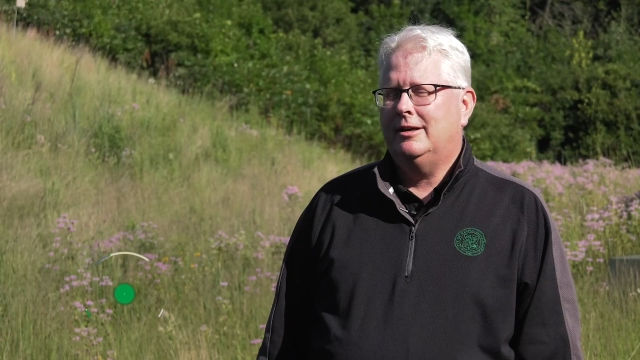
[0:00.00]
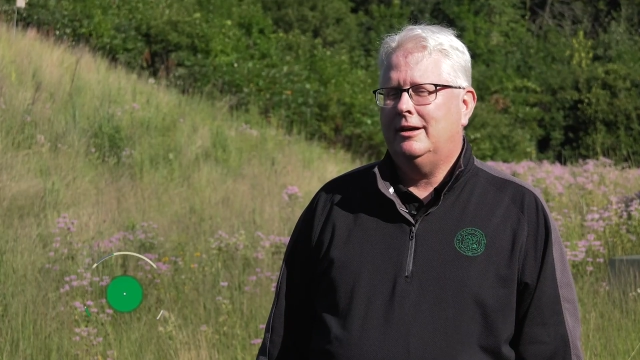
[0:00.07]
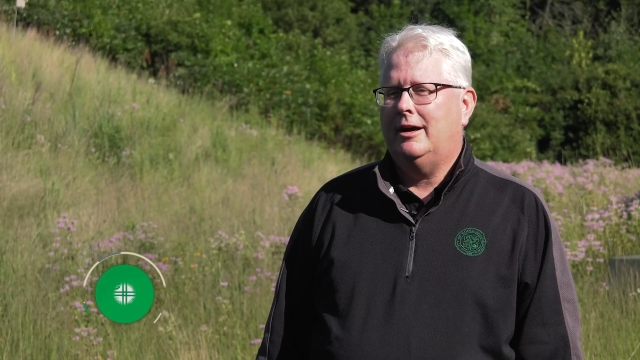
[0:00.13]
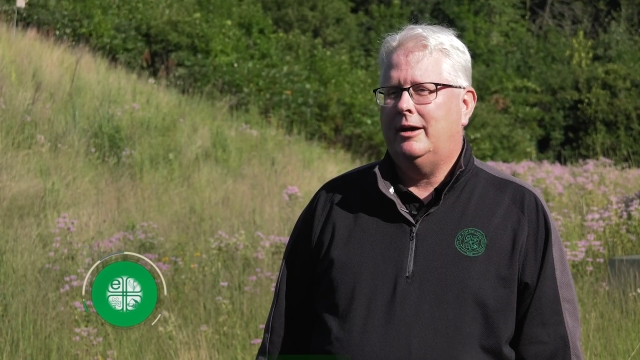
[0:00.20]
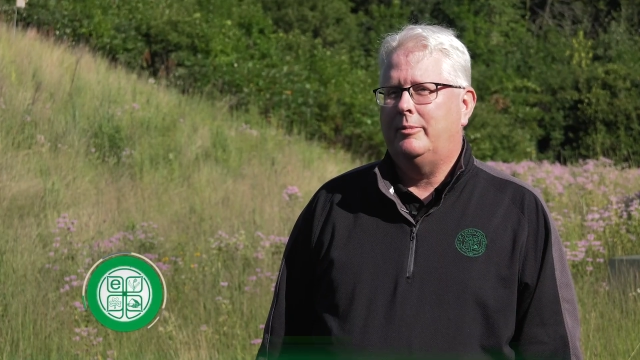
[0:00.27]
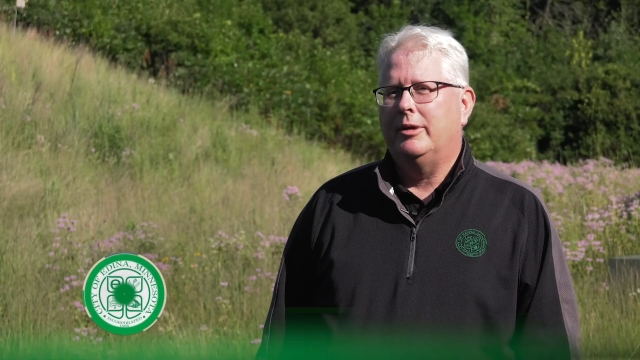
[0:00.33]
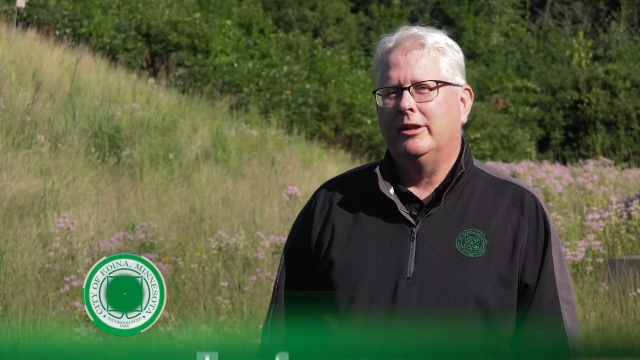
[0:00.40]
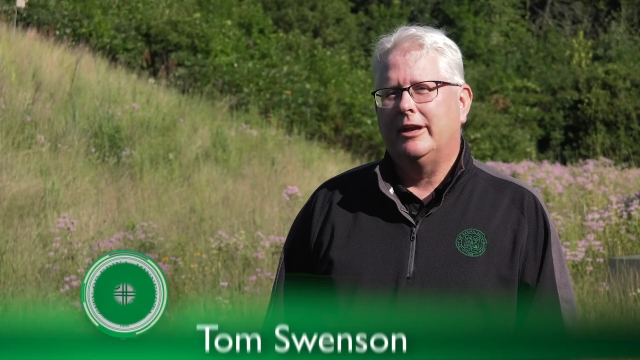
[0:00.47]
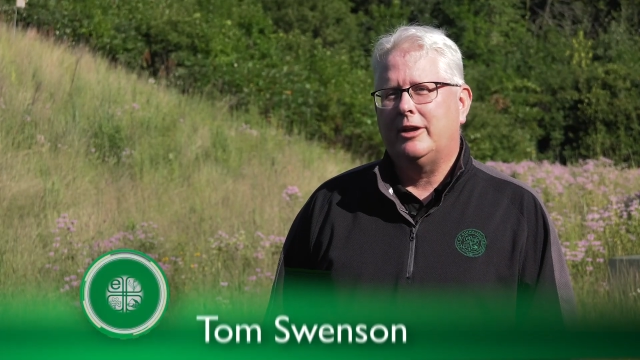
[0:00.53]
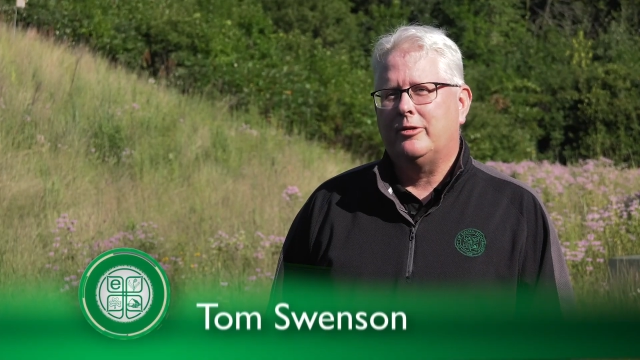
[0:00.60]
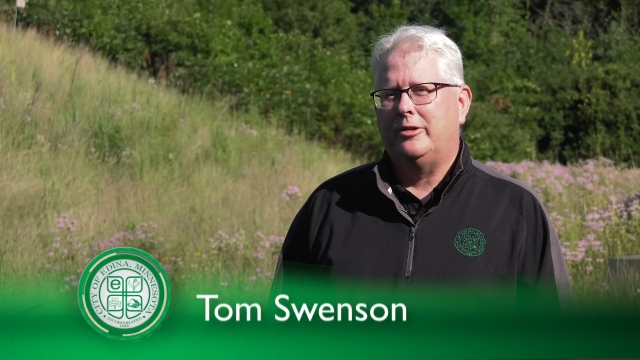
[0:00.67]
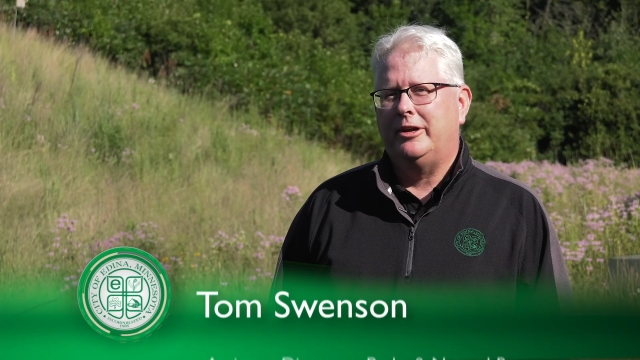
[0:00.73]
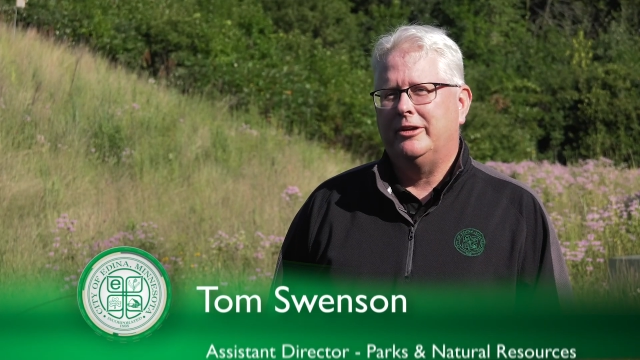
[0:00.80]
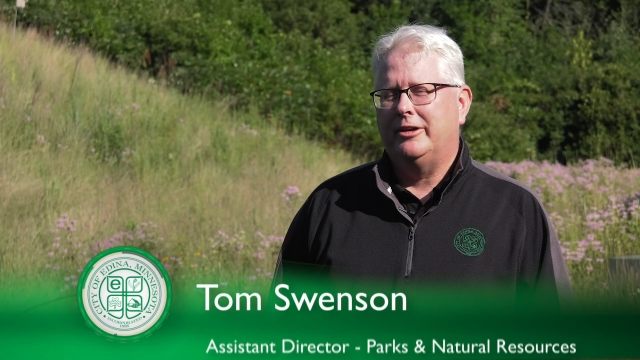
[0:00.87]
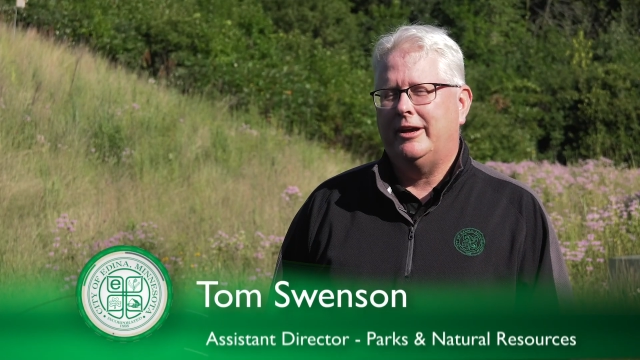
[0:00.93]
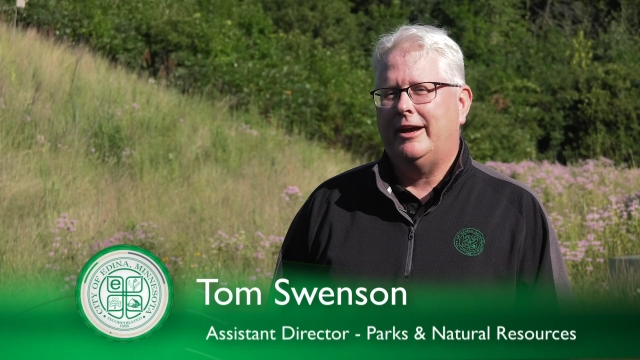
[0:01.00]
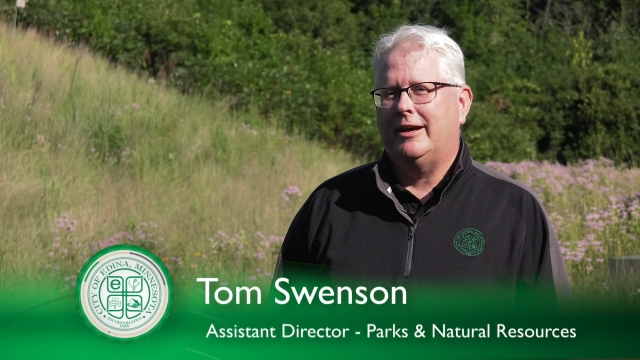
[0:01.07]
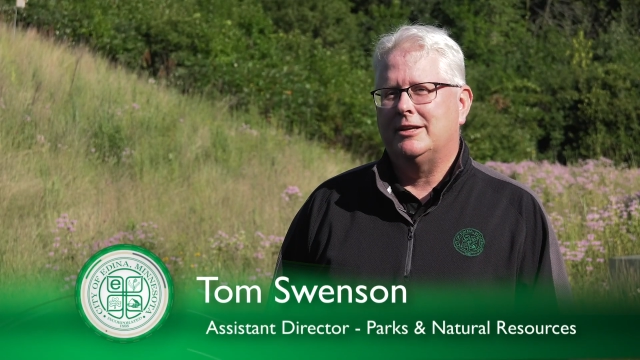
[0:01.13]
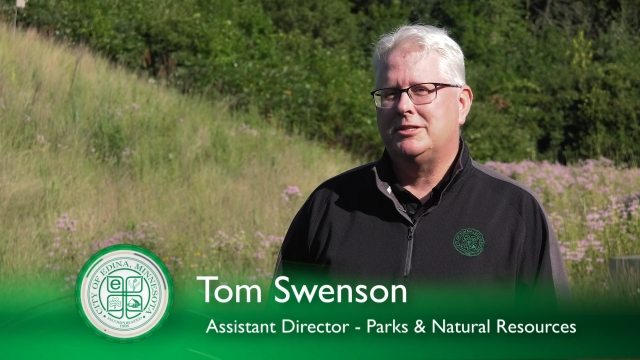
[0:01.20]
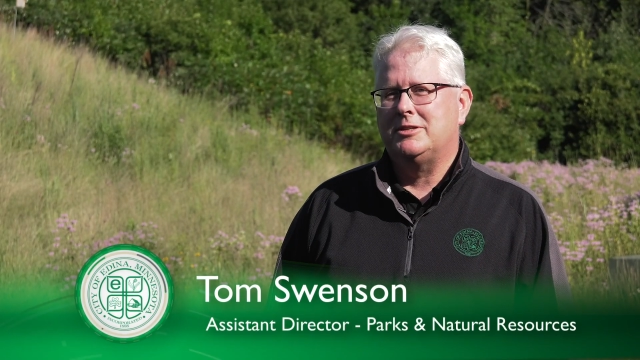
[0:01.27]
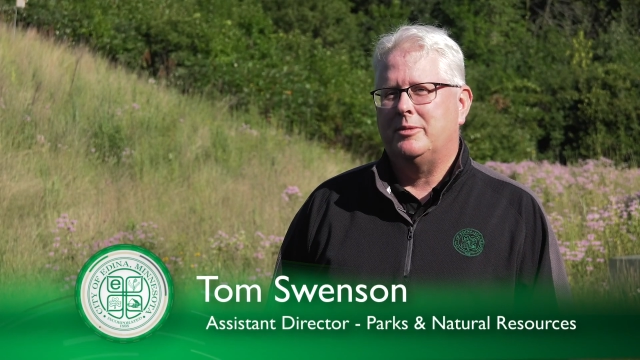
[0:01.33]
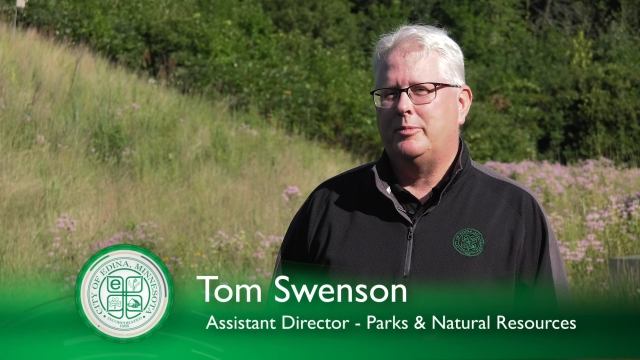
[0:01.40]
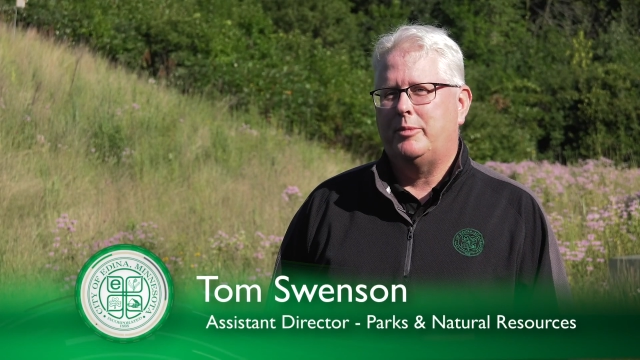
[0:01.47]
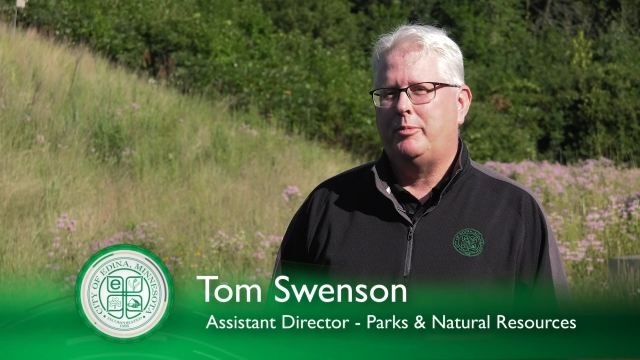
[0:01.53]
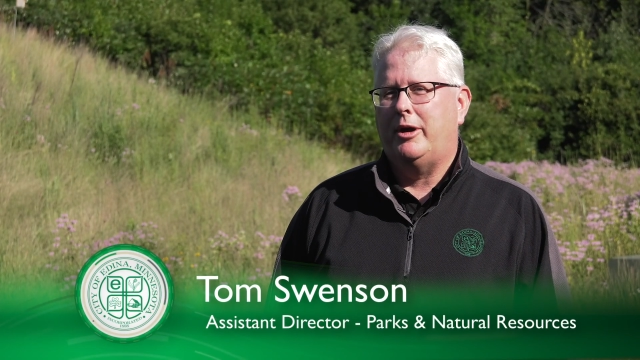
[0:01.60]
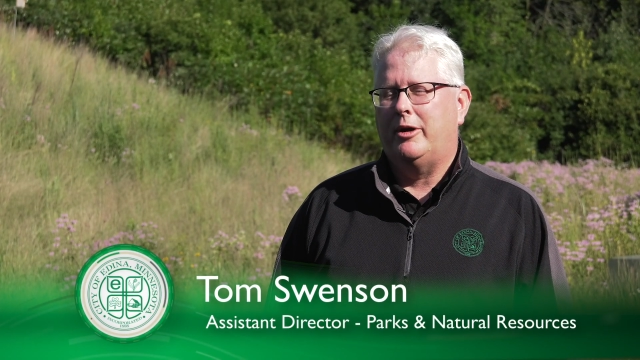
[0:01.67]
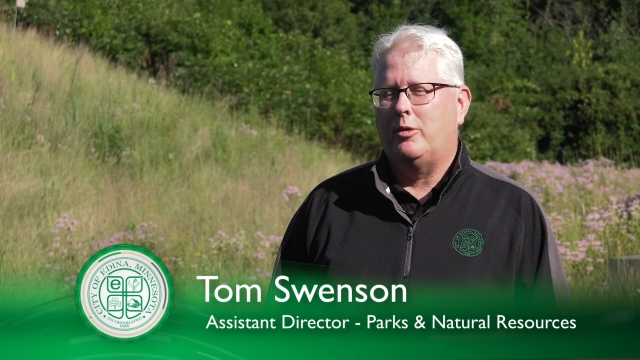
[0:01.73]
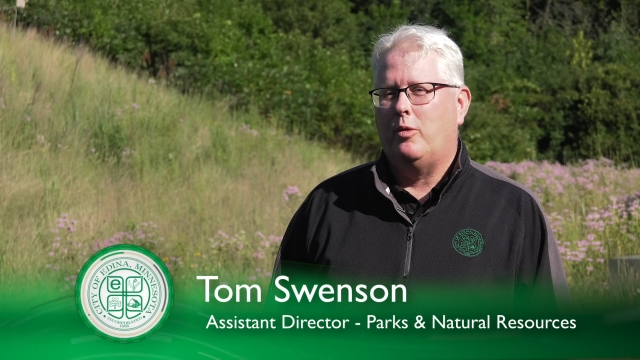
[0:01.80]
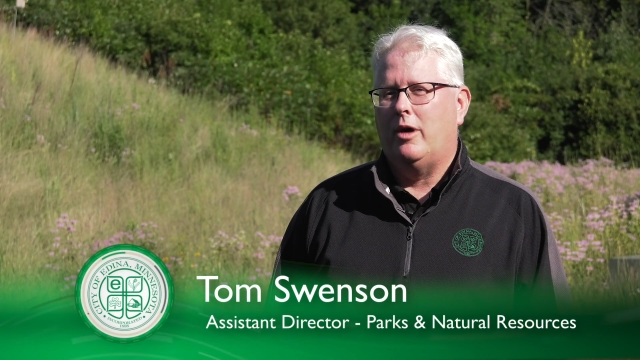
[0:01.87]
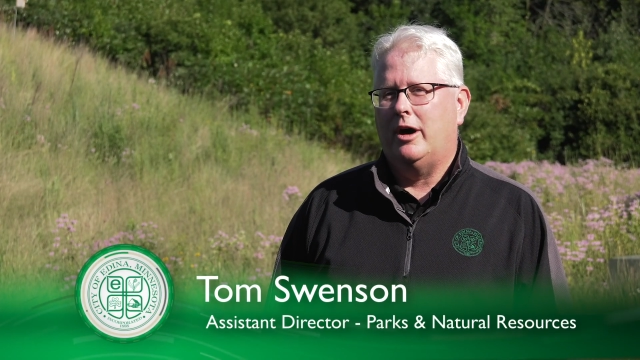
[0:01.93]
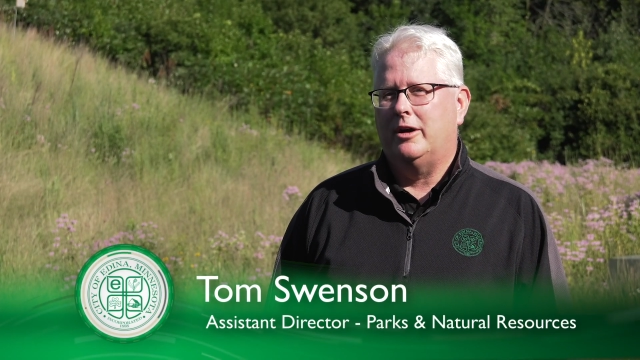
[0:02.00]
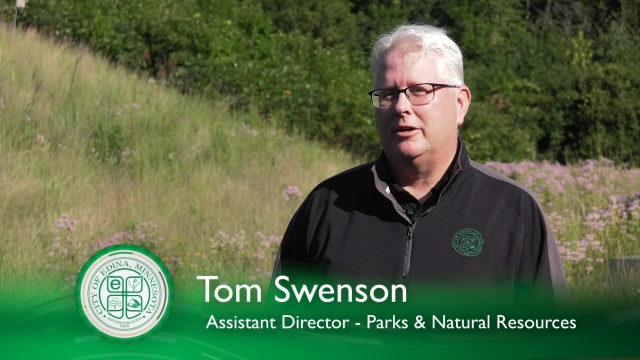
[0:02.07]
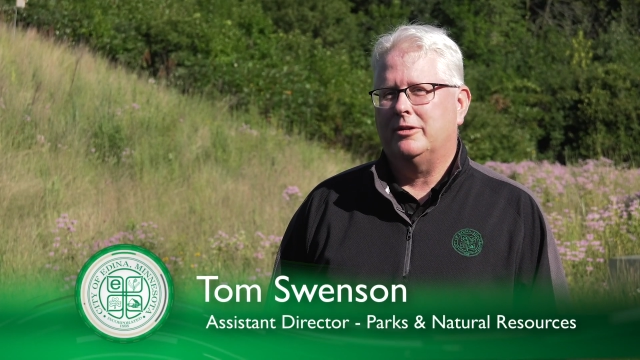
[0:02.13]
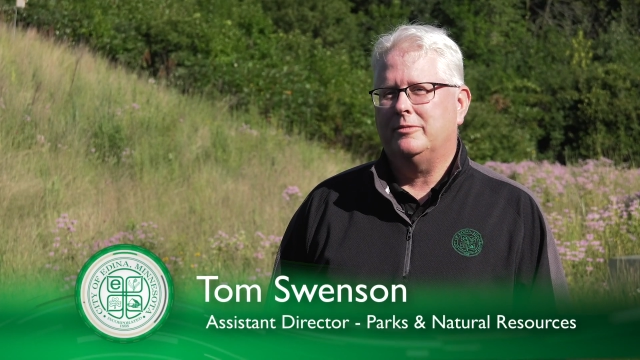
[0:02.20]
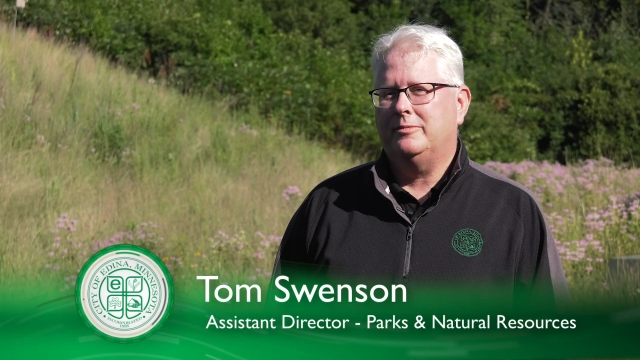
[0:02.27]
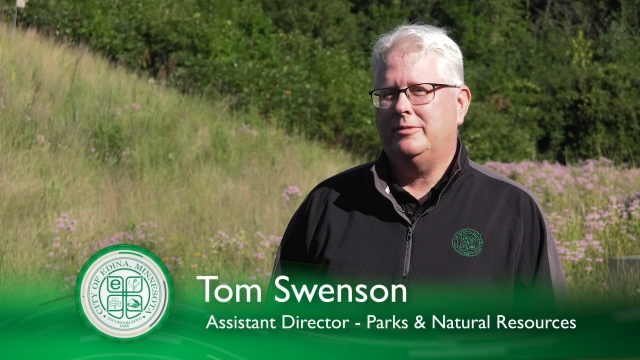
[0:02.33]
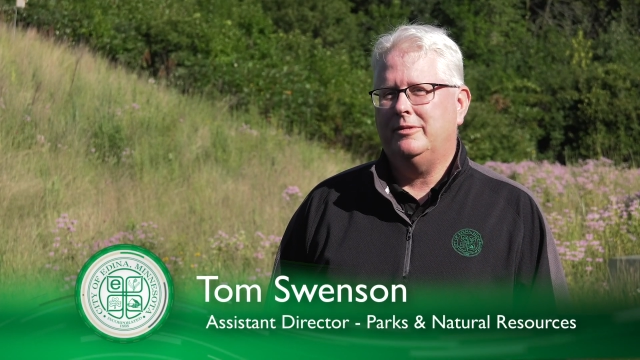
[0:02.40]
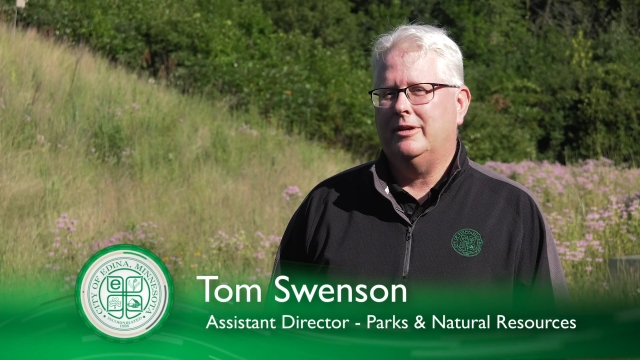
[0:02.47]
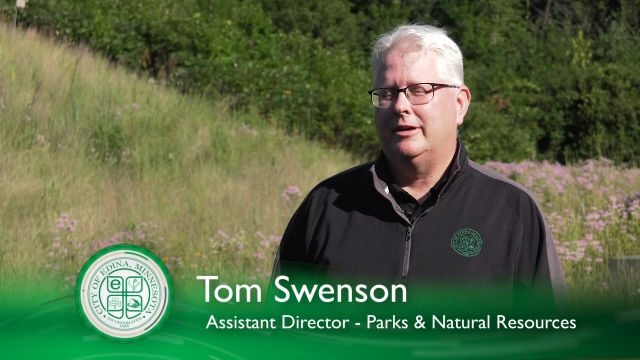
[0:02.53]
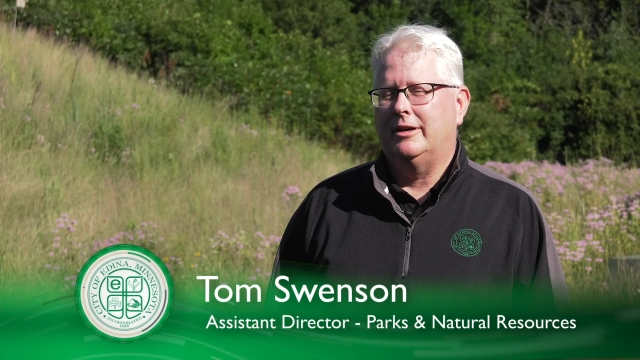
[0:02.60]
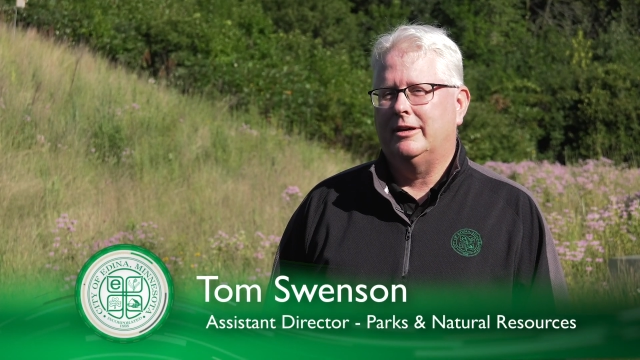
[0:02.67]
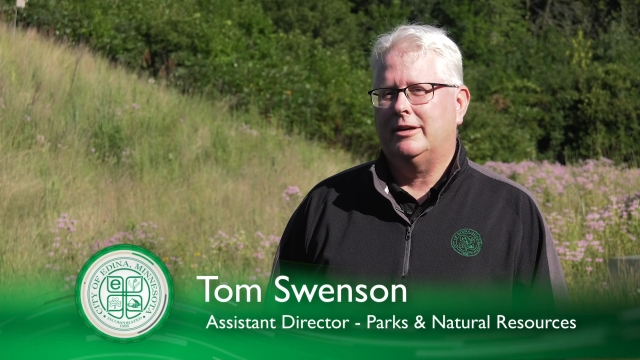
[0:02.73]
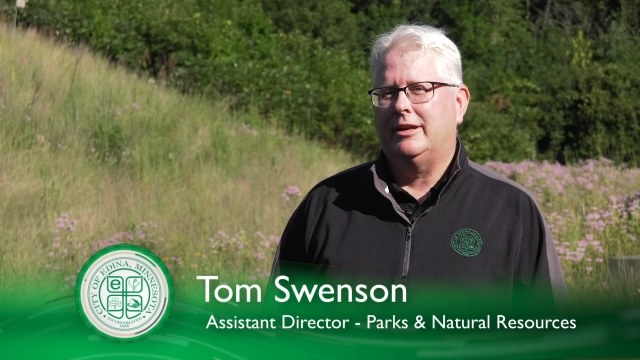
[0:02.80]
uh, but Lake Cornelia has some impaired water uh,